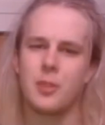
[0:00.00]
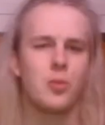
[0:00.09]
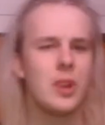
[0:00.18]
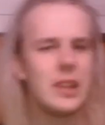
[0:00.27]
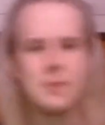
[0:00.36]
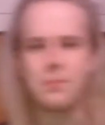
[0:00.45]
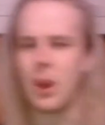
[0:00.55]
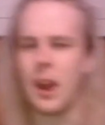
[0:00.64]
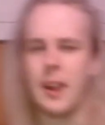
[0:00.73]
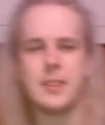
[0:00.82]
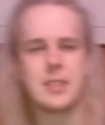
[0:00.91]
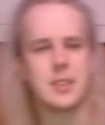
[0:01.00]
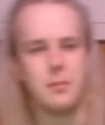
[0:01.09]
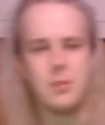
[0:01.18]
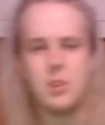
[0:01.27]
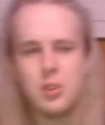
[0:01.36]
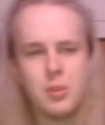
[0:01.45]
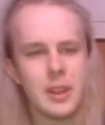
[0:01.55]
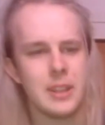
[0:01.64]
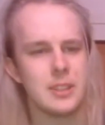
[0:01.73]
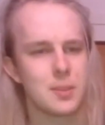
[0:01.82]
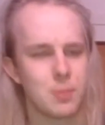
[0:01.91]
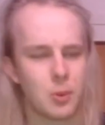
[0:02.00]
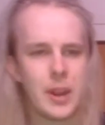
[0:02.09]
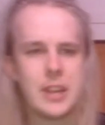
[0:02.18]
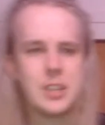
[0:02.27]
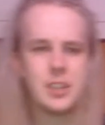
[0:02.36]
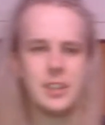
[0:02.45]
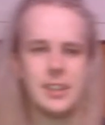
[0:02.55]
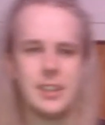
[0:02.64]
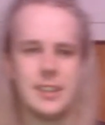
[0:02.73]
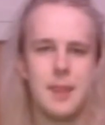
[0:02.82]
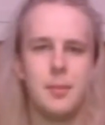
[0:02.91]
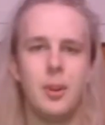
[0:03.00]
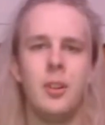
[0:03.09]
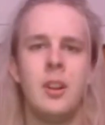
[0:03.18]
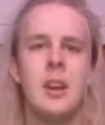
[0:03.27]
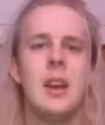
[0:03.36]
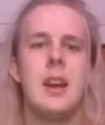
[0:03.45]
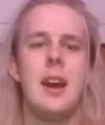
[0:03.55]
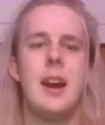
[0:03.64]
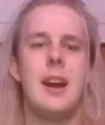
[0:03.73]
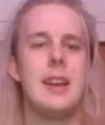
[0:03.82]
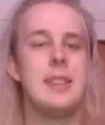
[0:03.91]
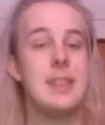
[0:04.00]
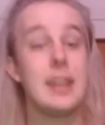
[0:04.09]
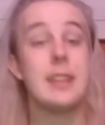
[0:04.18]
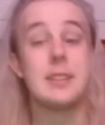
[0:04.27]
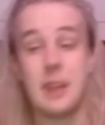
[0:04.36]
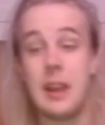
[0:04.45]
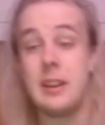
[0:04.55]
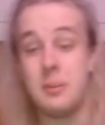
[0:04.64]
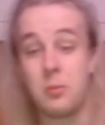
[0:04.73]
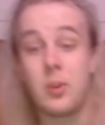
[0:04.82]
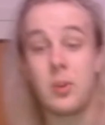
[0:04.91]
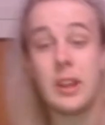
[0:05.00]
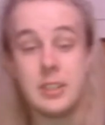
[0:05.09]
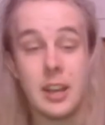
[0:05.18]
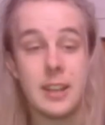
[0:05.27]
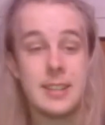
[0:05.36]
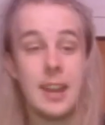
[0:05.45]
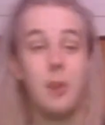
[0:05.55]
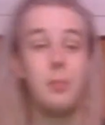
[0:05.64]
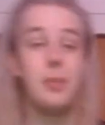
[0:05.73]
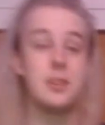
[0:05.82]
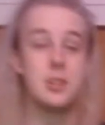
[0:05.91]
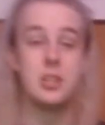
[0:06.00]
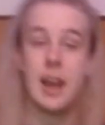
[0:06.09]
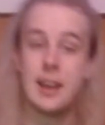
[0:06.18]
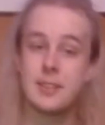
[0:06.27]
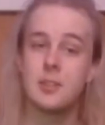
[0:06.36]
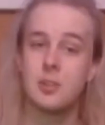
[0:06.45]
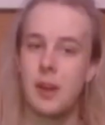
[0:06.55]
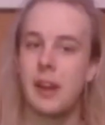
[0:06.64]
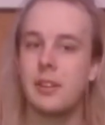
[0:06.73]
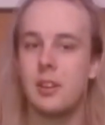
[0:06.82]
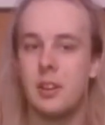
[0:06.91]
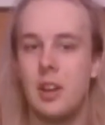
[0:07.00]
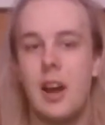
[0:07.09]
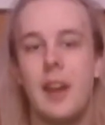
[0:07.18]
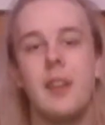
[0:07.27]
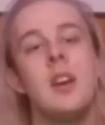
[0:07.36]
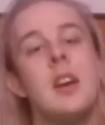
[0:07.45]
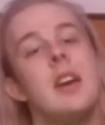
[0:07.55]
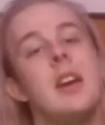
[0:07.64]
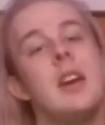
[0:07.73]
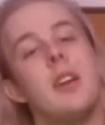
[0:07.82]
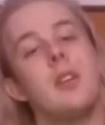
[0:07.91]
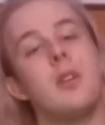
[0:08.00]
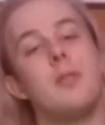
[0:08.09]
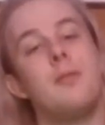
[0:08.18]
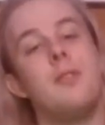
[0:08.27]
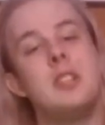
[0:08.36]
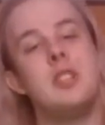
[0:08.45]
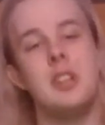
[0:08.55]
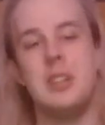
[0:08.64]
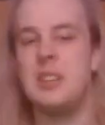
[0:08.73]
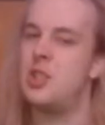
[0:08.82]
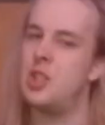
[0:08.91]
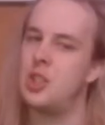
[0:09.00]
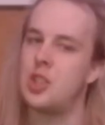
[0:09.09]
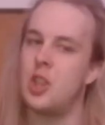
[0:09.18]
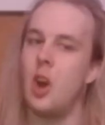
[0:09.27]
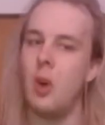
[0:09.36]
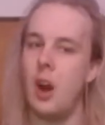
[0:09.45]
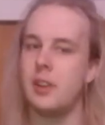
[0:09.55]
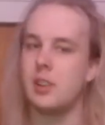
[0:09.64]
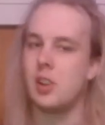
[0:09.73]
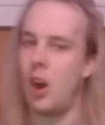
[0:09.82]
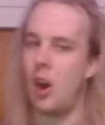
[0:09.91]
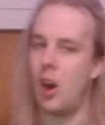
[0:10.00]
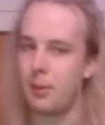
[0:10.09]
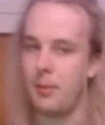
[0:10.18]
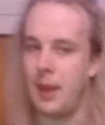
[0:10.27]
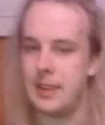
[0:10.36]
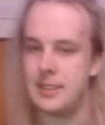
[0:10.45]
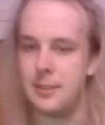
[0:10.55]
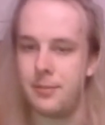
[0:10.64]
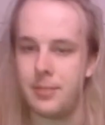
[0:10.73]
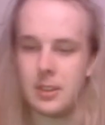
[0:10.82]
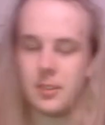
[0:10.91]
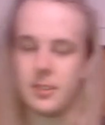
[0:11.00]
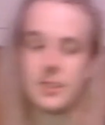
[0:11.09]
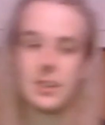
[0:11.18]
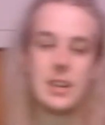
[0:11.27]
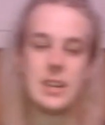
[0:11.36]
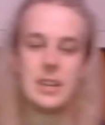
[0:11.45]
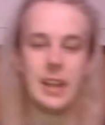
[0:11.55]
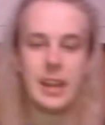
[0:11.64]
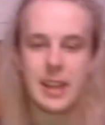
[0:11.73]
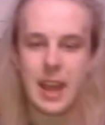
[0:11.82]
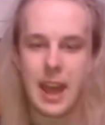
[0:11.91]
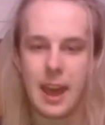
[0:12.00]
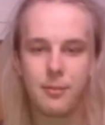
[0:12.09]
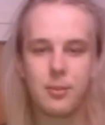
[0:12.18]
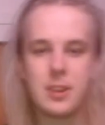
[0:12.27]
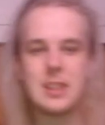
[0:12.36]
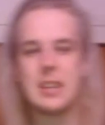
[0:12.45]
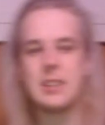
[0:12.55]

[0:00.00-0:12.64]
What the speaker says: really brought some new inspiration to the table. I think it really does help that she hasn't directed a lot, and her vision is just so uncompromised, it feels. Like, everything